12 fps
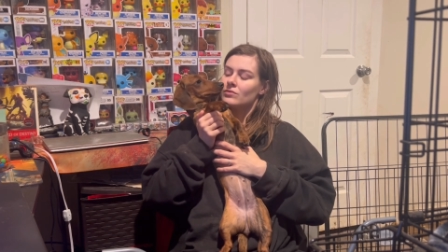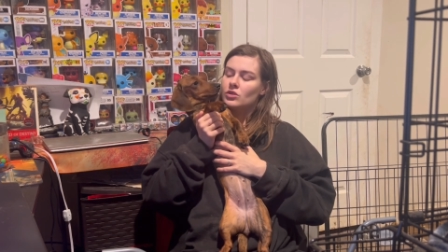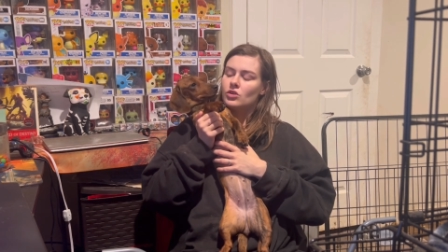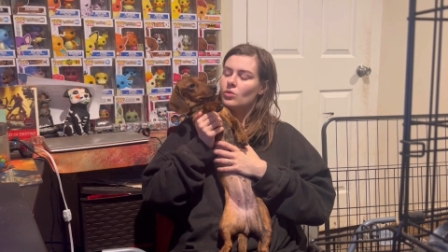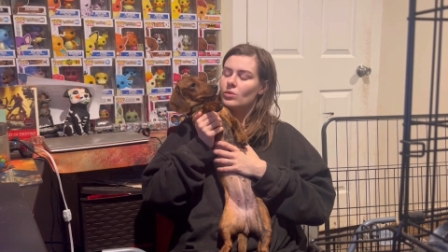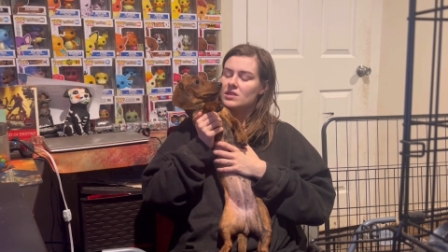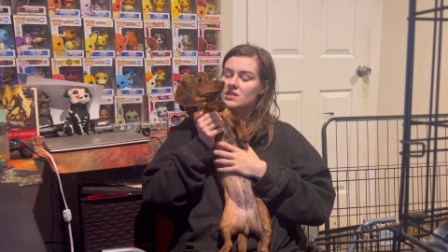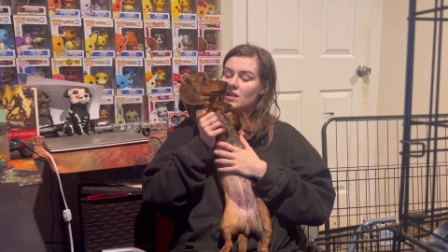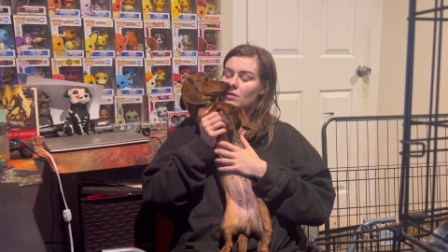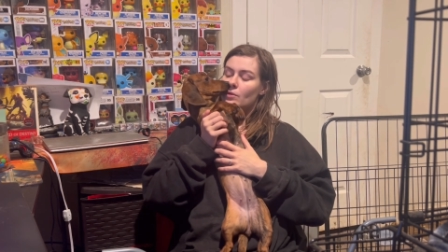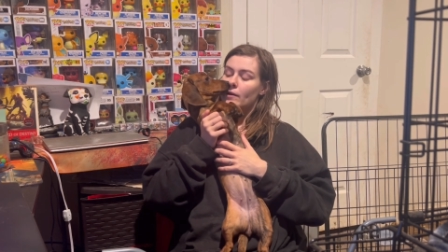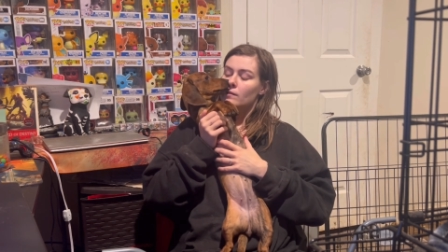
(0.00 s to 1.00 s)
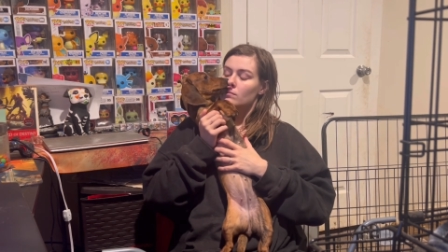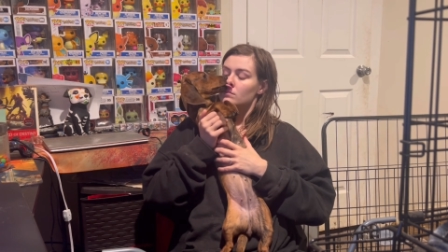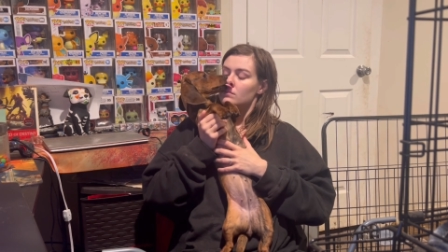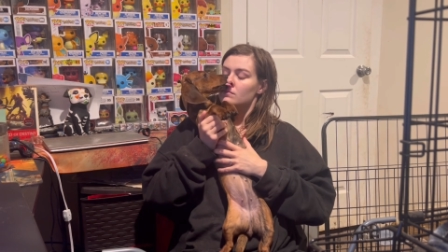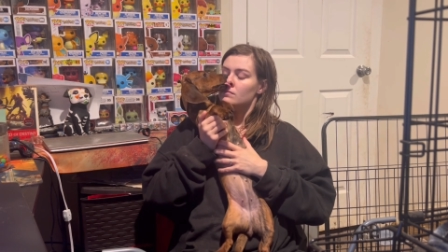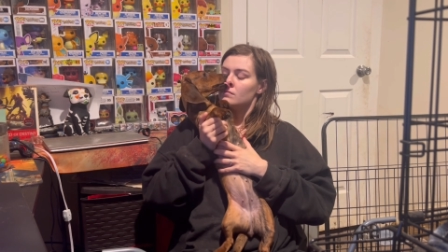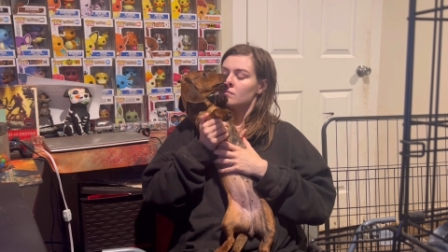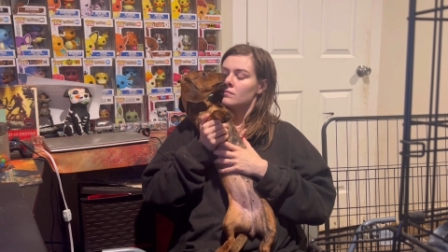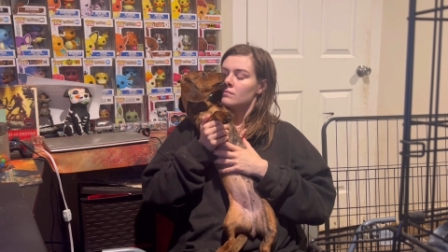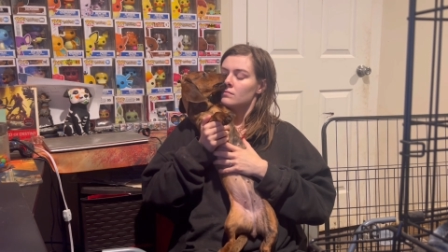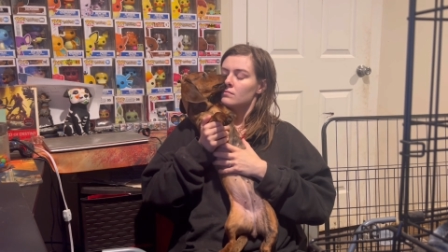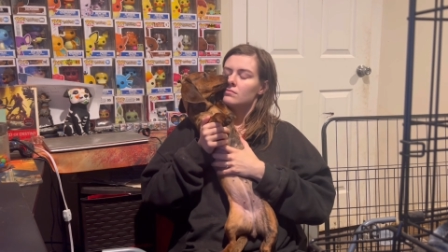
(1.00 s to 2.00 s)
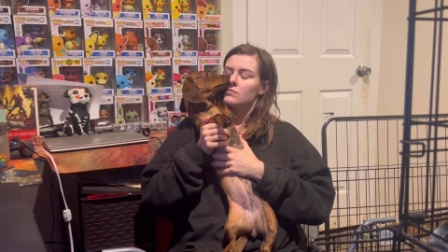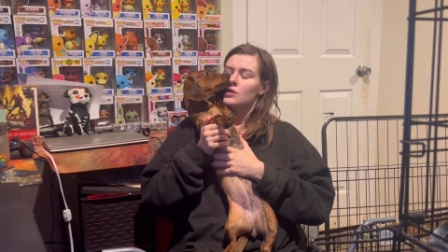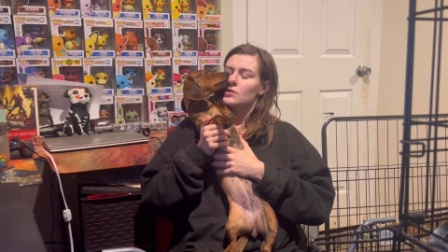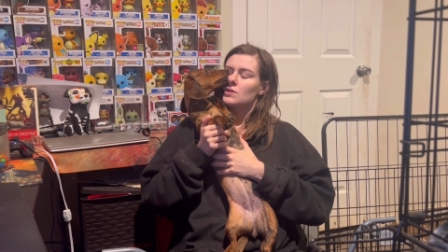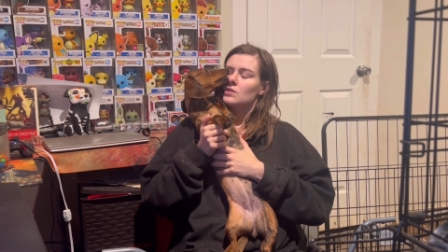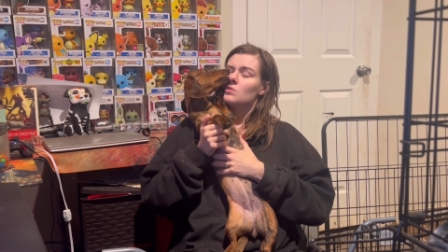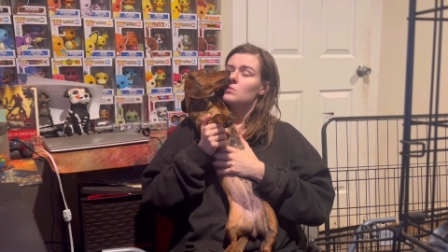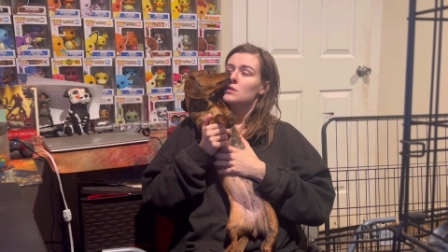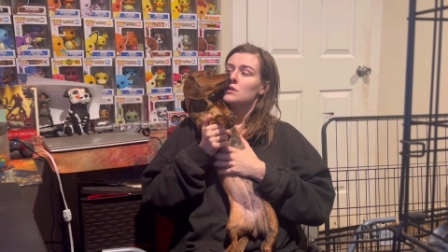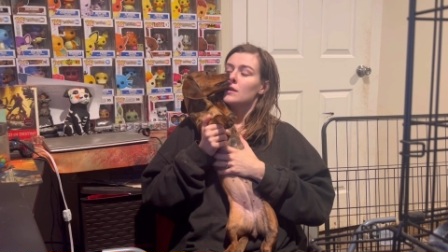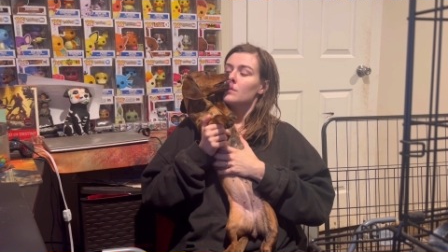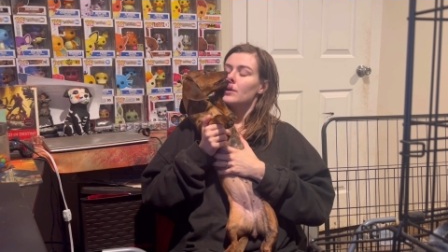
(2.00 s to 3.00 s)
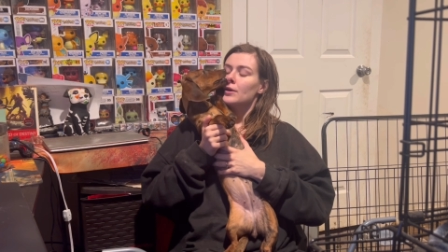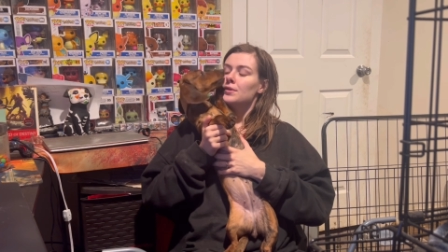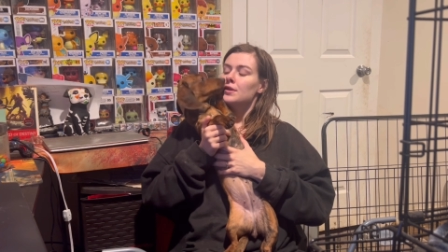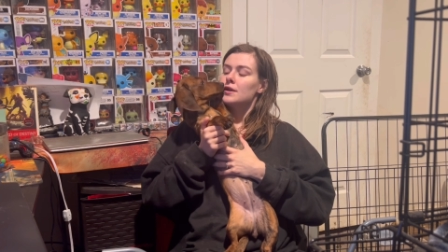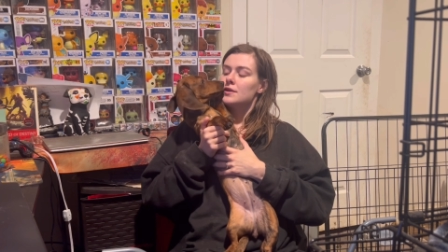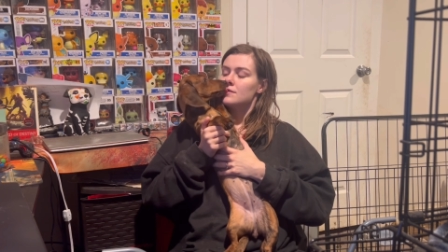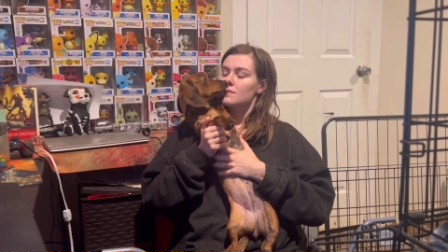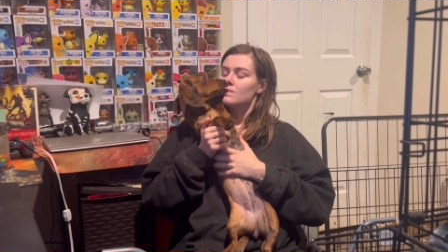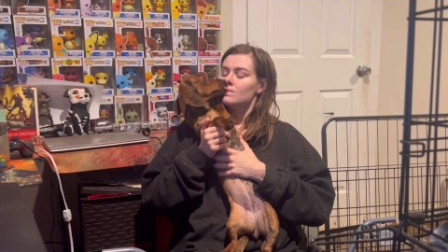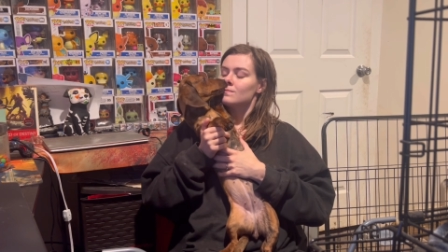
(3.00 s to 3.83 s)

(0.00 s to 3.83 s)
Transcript: You don't want to celebrate? No, you don't want to celebrate with us?